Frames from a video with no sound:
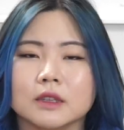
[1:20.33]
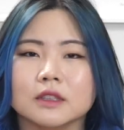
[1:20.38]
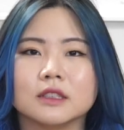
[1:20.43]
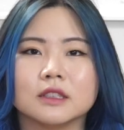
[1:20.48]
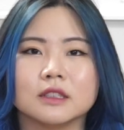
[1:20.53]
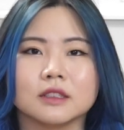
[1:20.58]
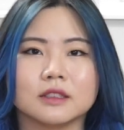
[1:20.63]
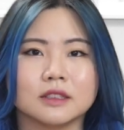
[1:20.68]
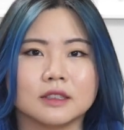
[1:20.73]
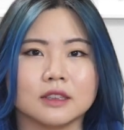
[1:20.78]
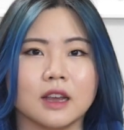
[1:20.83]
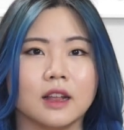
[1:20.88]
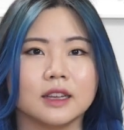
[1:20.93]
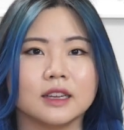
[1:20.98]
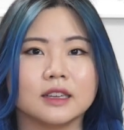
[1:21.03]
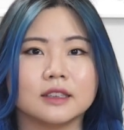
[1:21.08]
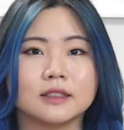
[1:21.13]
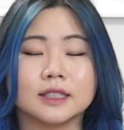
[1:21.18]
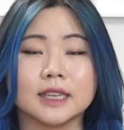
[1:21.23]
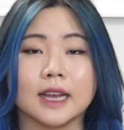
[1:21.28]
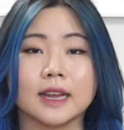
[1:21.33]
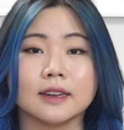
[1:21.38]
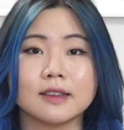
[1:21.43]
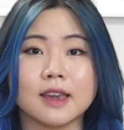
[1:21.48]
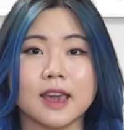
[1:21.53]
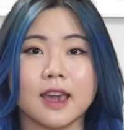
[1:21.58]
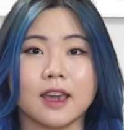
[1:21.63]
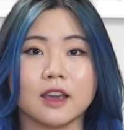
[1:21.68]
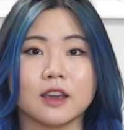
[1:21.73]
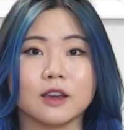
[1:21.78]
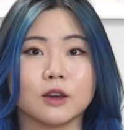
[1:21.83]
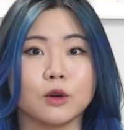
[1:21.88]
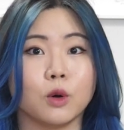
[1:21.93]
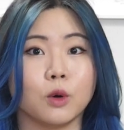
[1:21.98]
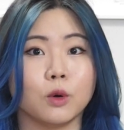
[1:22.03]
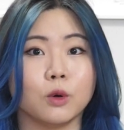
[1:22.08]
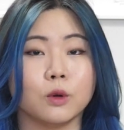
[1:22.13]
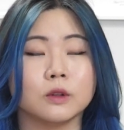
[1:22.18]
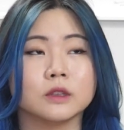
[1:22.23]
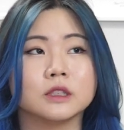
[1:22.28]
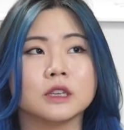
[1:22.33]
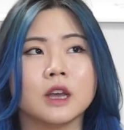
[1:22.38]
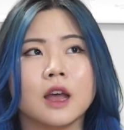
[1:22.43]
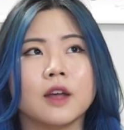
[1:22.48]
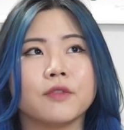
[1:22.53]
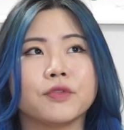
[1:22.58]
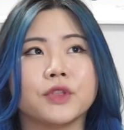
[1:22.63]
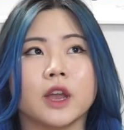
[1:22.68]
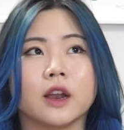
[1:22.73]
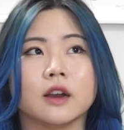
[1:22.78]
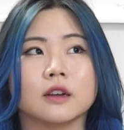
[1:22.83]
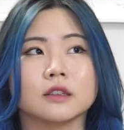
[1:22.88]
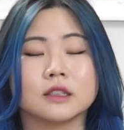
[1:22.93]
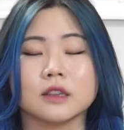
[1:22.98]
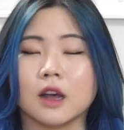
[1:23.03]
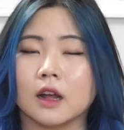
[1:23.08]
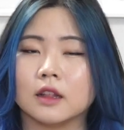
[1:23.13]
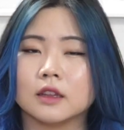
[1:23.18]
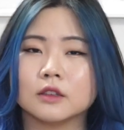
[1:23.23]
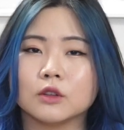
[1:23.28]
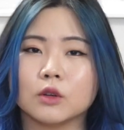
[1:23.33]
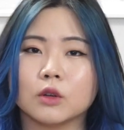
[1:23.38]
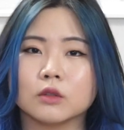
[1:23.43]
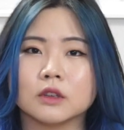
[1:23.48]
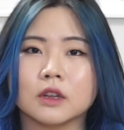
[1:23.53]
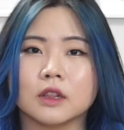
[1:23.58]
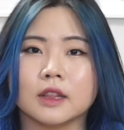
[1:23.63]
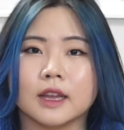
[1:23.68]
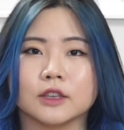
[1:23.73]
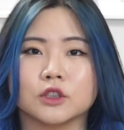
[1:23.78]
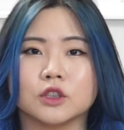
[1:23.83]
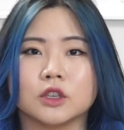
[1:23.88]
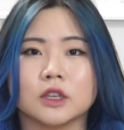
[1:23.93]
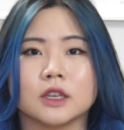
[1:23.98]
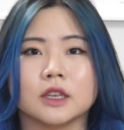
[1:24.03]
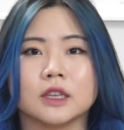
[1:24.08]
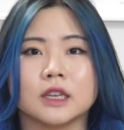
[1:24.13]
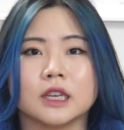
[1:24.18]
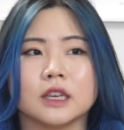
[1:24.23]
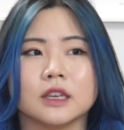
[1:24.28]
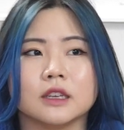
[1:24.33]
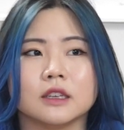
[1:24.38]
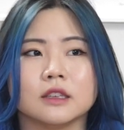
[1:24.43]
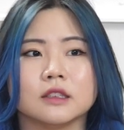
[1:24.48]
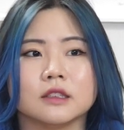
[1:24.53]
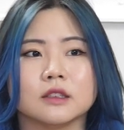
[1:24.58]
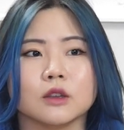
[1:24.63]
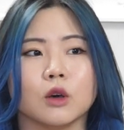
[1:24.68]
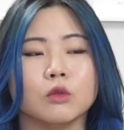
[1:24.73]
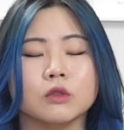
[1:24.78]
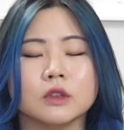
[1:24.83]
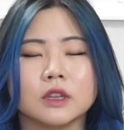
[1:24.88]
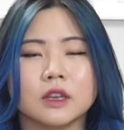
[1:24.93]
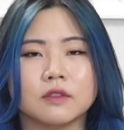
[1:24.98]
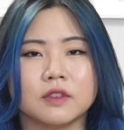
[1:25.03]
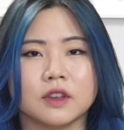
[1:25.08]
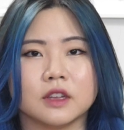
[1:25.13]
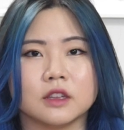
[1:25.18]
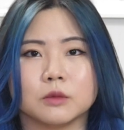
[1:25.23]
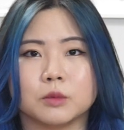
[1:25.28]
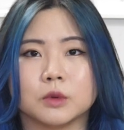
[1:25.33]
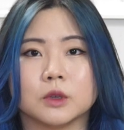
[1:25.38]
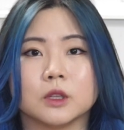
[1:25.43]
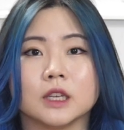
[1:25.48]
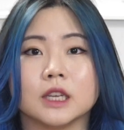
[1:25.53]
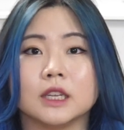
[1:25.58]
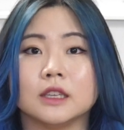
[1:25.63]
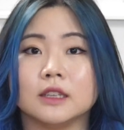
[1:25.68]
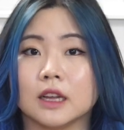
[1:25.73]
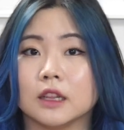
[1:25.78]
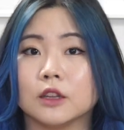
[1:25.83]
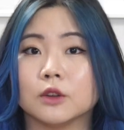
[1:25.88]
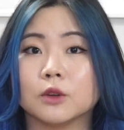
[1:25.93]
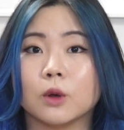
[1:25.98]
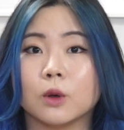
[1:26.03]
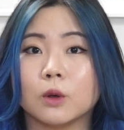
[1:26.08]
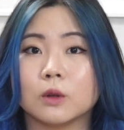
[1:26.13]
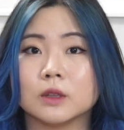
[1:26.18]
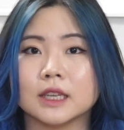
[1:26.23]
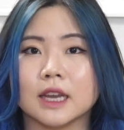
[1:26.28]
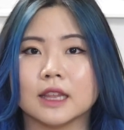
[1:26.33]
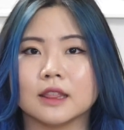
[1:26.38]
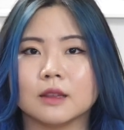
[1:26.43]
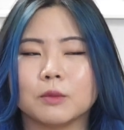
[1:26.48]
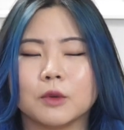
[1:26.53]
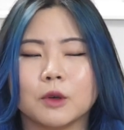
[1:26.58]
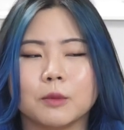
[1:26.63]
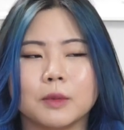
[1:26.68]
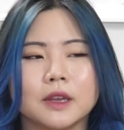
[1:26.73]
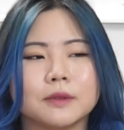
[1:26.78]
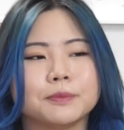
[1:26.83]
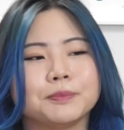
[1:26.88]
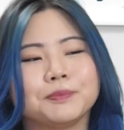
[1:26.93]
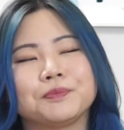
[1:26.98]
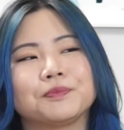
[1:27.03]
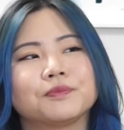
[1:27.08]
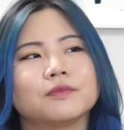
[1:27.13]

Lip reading: It's solid 10K gold. Their solid gold collection is only available in yellow gold at the moment.